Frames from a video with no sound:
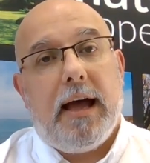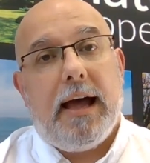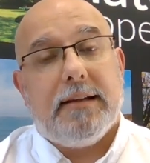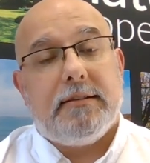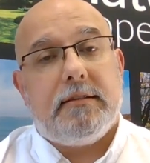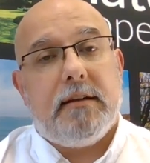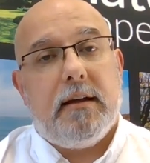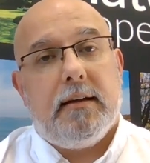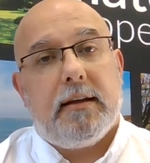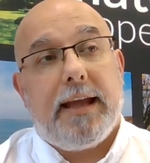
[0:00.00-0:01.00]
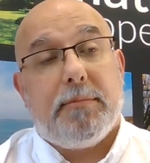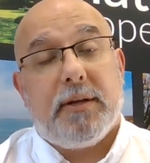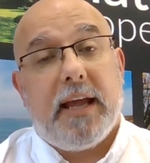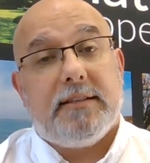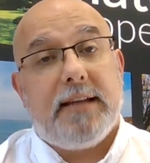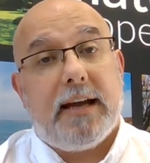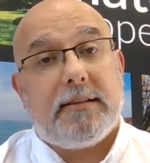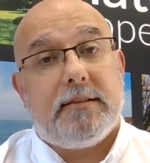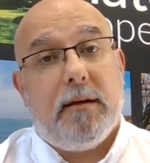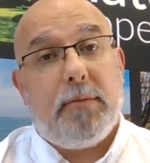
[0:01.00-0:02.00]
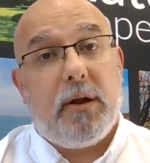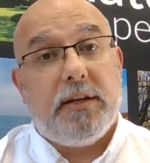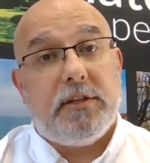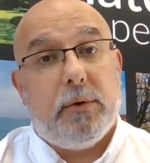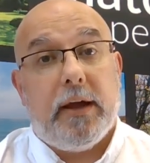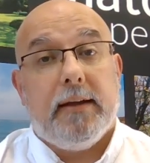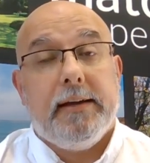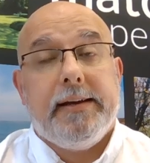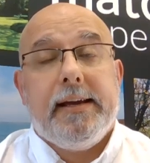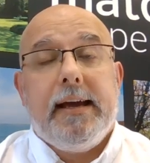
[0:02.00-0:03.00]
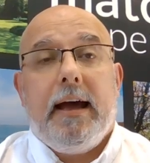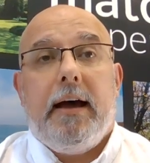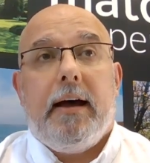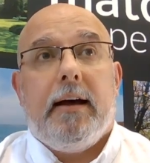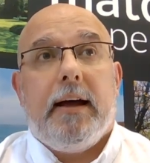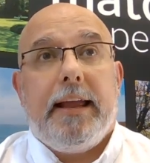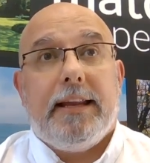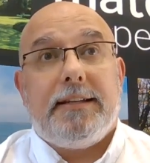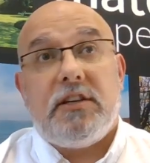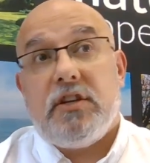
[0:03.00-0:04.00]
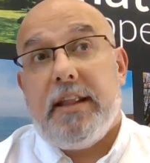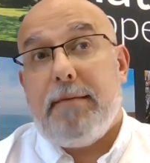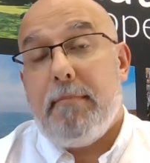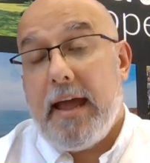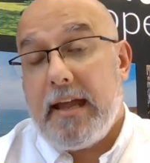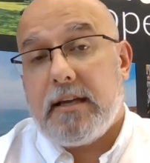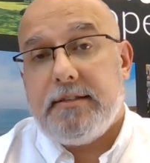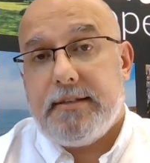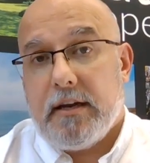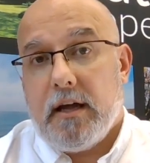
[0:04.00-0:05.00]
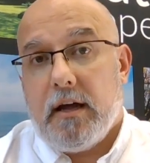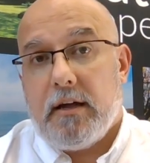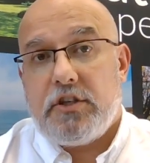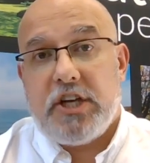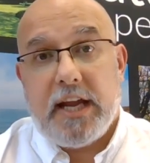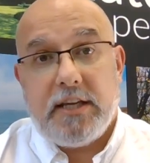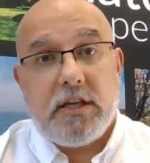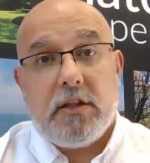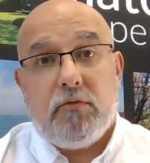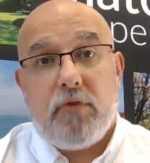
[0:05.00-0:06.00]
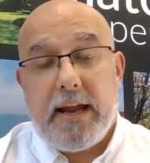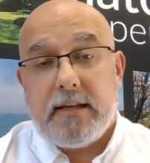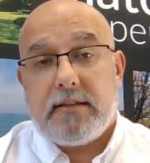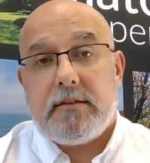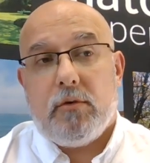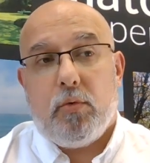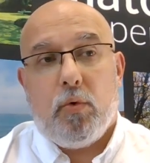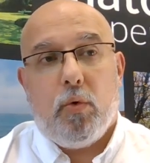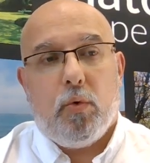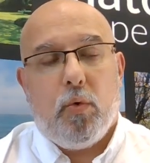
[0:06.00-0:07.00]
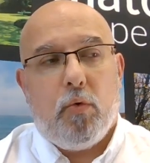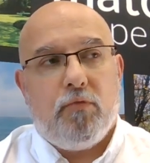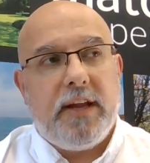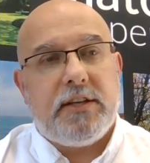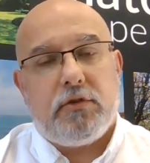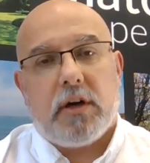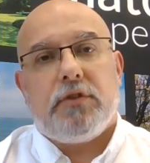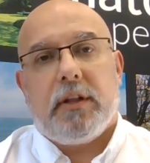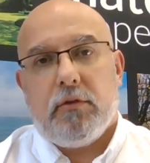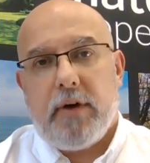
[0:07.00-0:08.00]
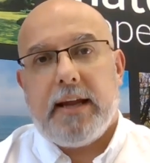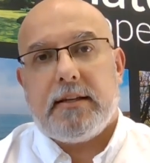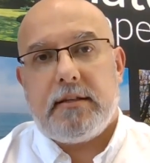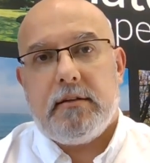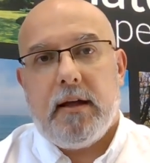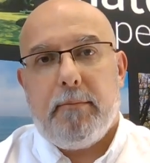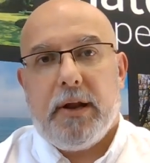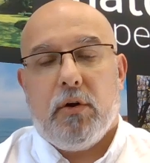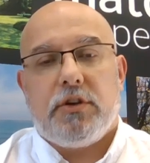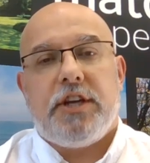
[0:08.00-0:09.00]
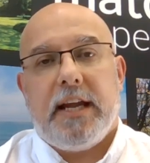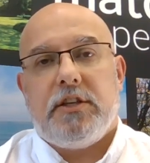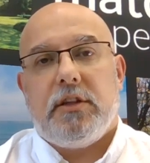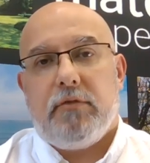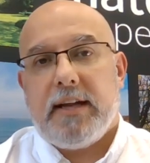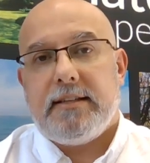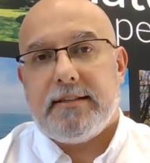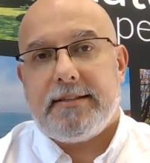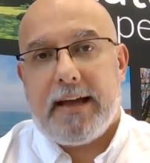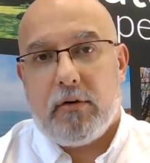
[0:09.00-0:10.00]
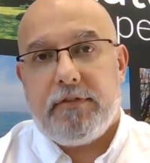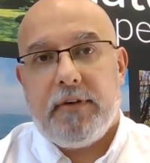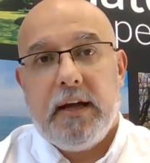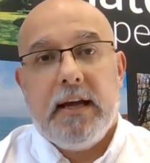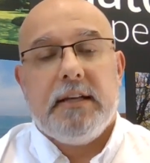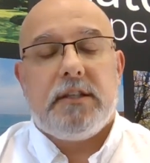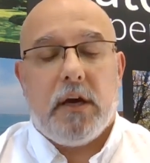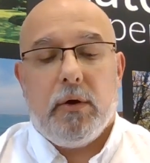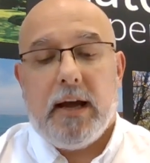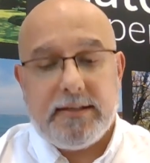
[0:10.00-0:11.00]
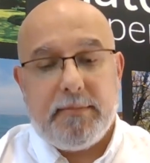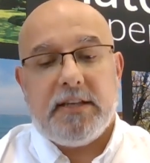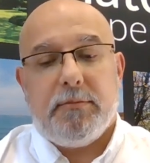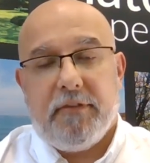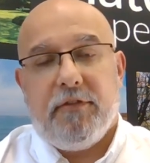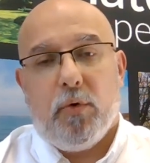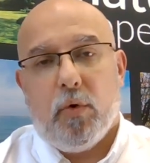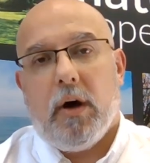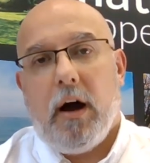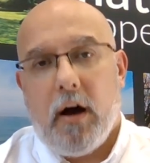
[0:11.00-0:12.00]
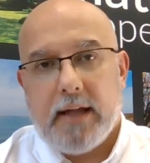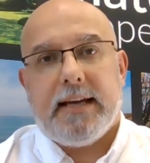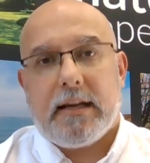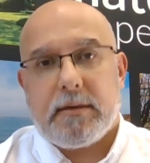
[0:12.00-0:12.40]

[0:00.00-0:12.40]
has capital gains tax applied to it. In addition, they may consider changing the rate or restructuring the rate, but not changing the rate itself. So as I mentioned before, higher